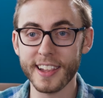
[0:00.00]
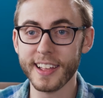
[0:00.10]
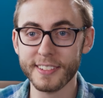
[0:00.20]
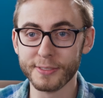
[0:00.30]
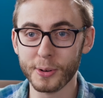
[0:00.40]
and
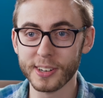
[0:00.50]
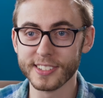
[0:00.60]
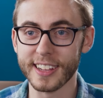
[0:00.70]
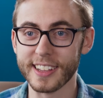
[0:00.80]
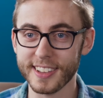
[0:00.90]
then of
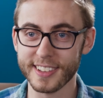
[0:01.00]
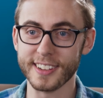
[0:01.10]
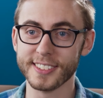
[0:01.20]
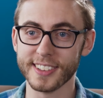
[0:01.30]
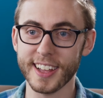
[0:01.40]
course, like
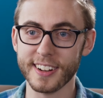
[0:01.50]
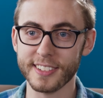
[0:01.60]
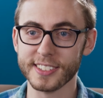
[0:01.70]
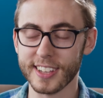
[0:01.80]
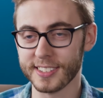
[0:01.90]
years later,
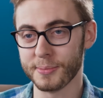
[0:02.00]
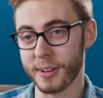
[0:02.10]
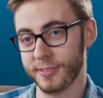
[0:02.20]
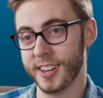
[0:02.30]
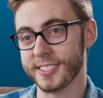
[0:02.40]
these guys are
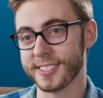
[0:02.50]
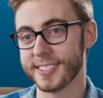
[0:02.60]
my friends.